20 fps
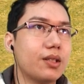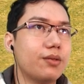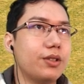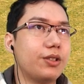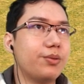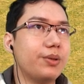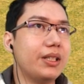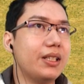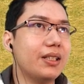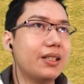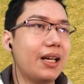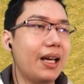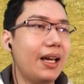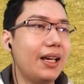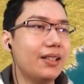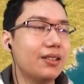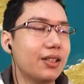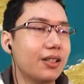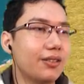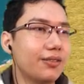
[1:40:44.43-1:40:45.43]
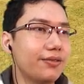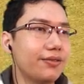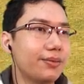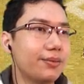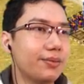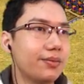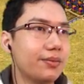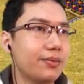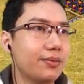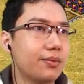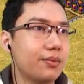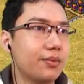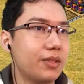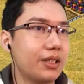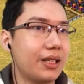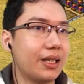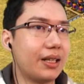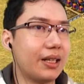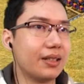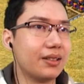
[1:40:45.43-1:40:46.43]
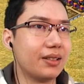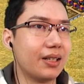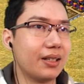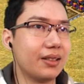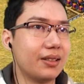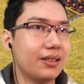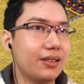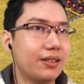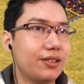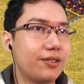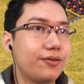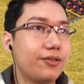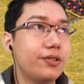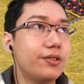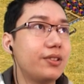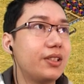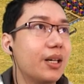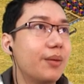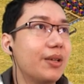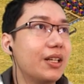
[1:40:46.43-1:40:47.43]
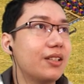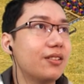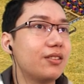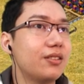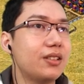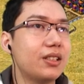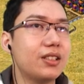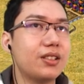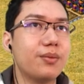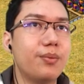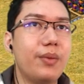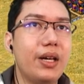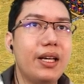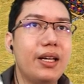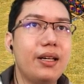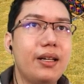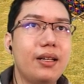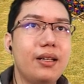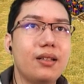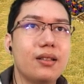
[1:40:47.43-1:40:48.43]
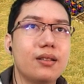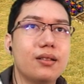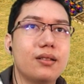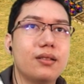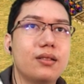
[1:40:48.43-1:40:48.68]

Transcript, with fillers: which we need eight of. We'll get that started. Is food coming in soon? It's May...